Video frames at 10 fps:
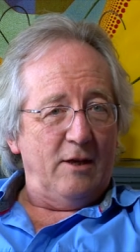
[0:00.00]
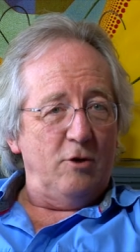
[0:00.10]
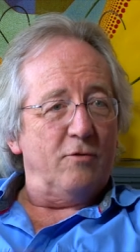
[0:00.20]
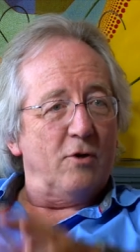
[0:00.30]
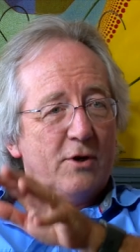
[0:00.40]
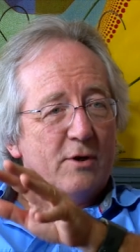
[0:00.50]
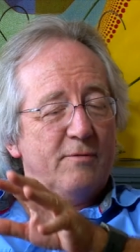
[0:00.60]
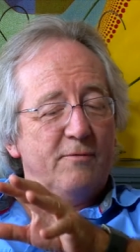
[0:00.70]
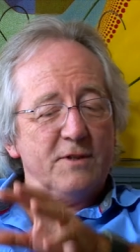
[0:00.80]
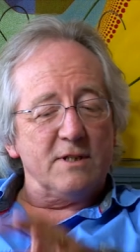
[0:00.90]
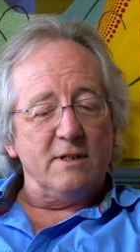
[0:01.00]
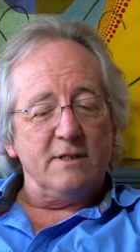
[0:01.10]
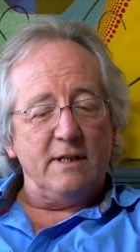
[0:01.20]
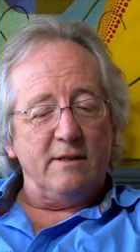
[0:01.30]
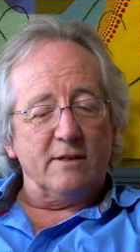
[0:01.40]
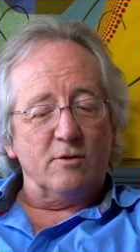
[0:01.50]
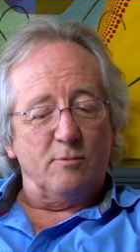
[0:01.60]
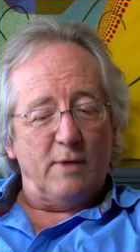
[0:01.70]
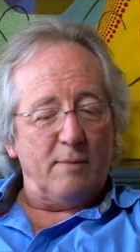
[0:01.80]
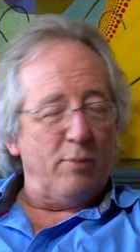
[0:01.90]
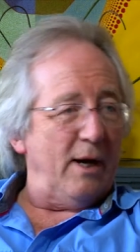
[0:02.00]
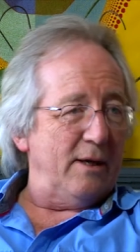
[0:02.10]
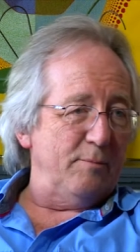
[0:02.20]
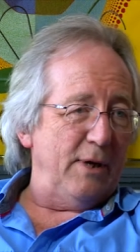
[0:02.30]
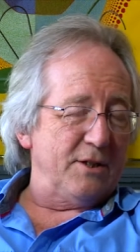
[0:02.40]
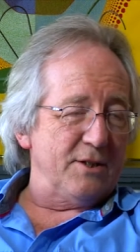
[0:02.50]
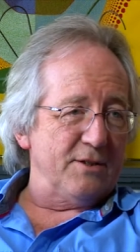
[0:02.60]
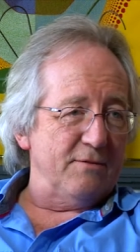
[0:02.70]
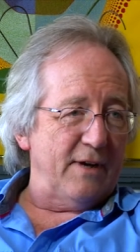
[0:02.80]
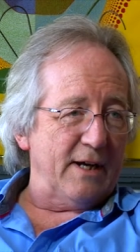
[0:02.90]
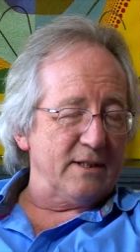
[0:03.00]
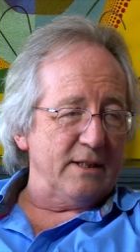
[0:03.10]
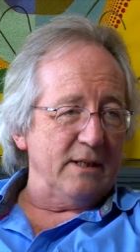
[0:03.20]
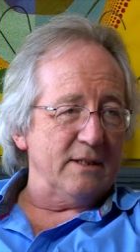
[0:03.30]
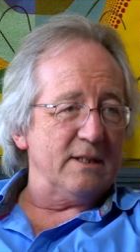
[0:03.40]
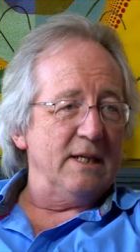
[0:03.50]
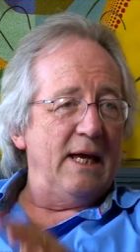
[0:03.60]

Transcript: you've got a facility that could make pilot batches of vaccines